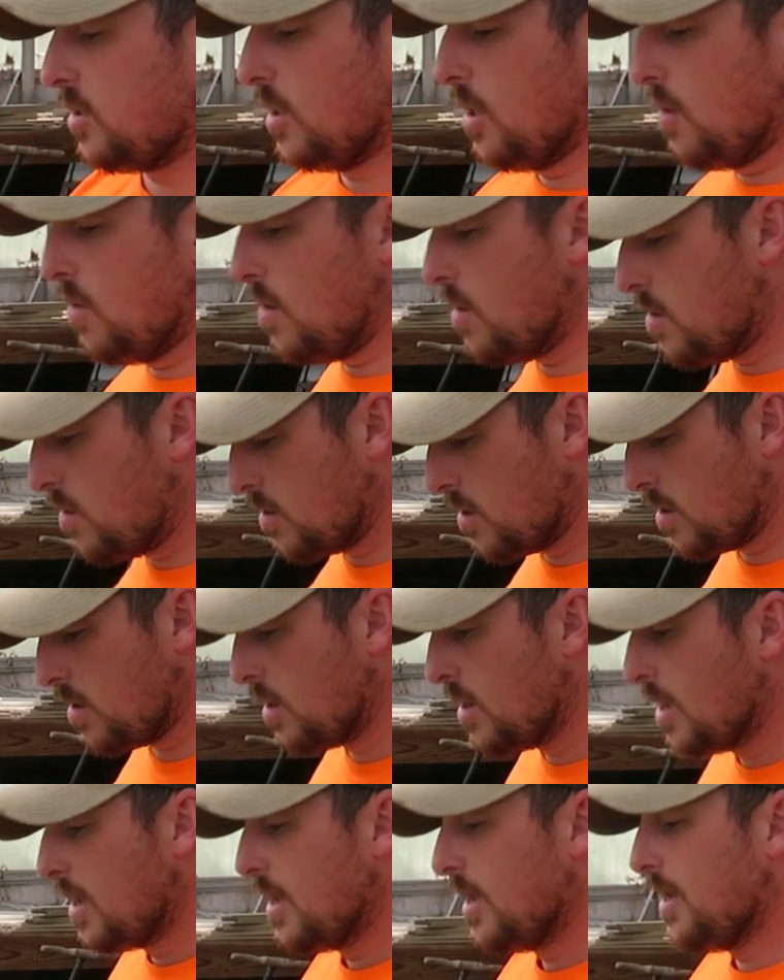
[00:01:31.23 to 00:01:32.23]
It's low
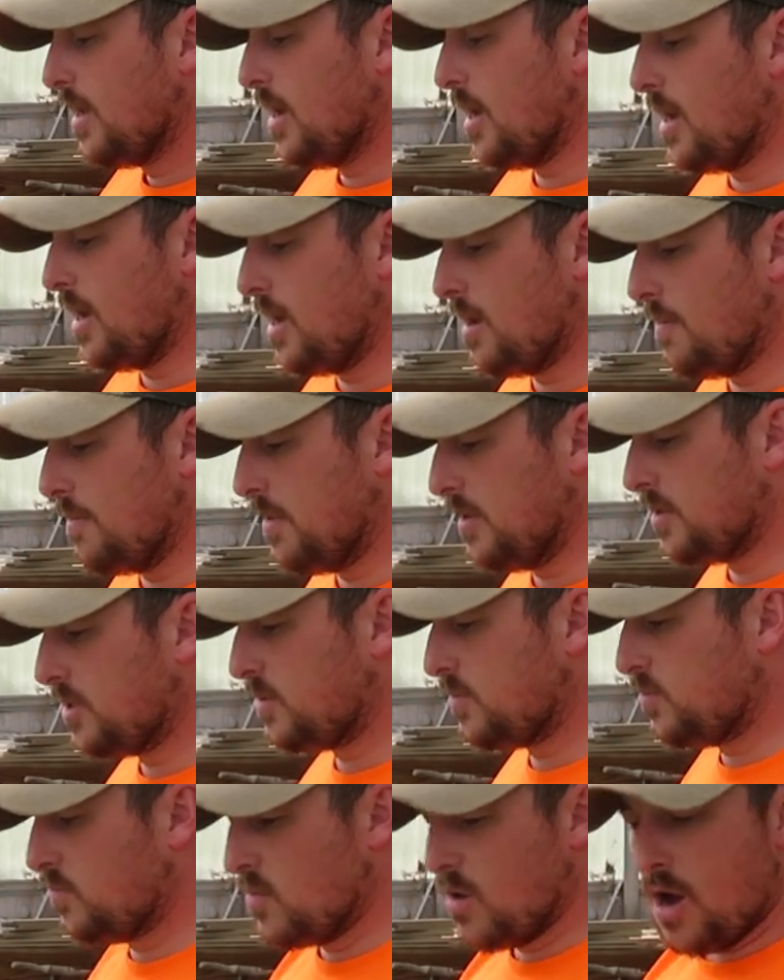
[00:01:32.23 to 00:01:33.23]
odor. Um,
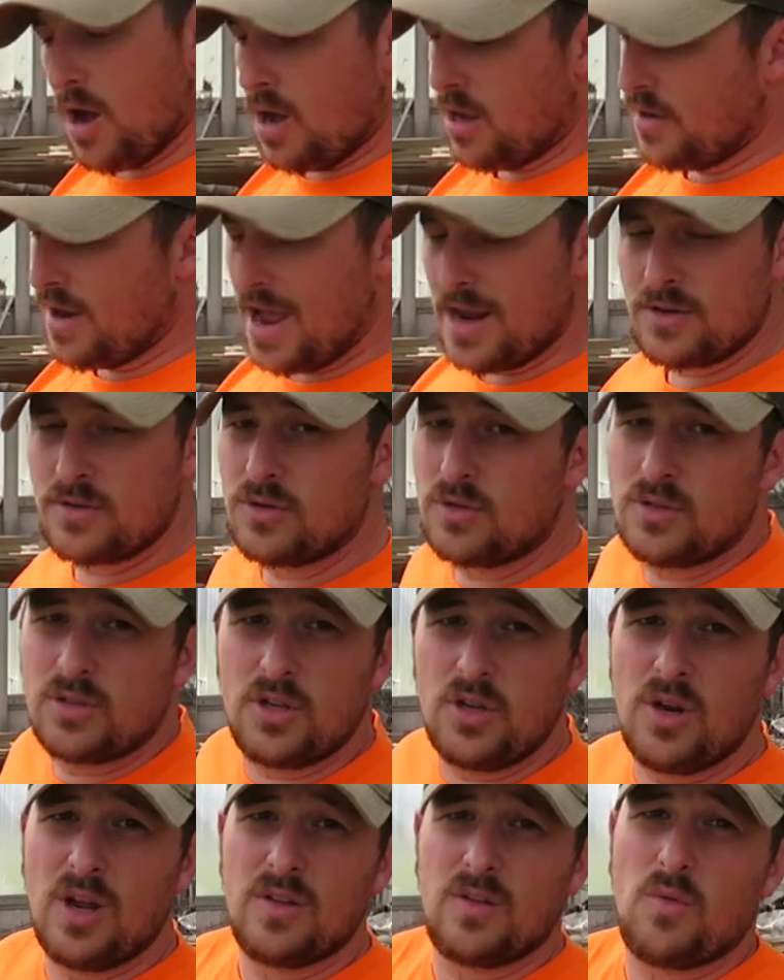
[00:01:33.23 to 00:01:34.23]
it's all natural,
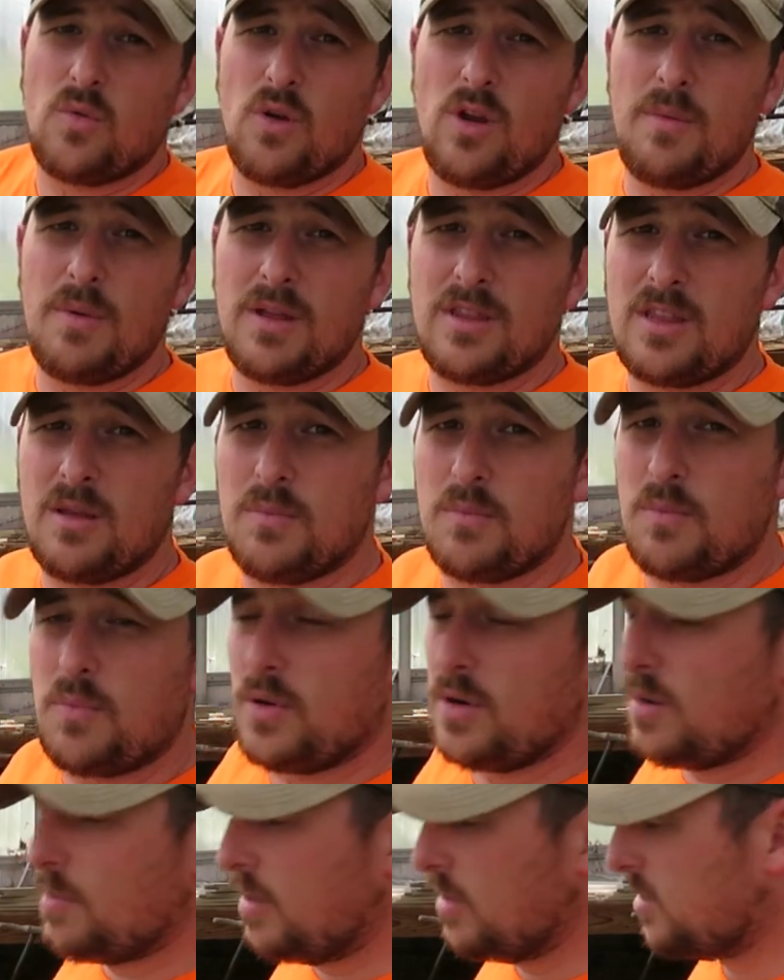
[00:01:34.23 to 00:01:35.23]
so you don't have to worry about them
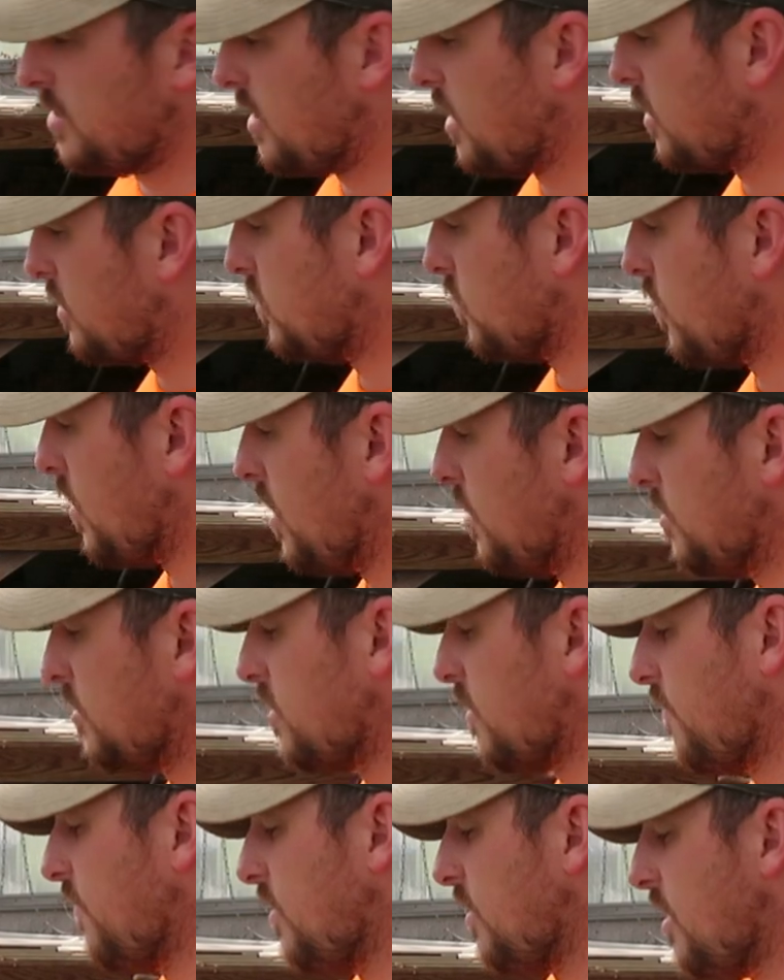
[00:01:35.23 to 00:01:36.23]
putting a bunch of extra random
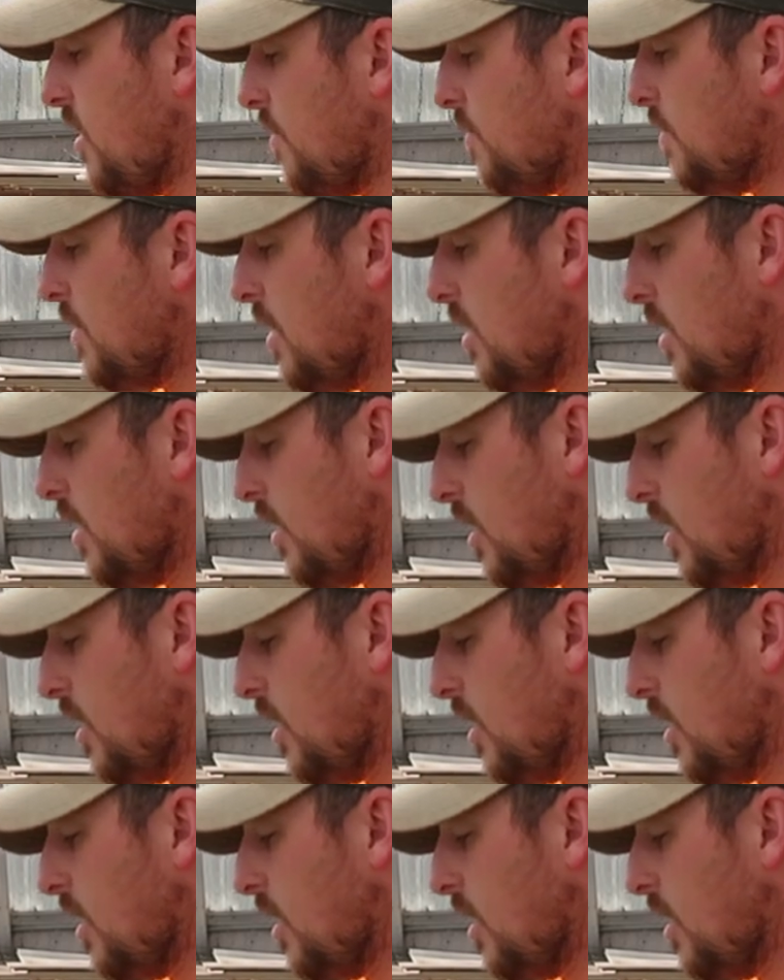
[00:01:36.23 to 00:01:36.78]
stuff in there.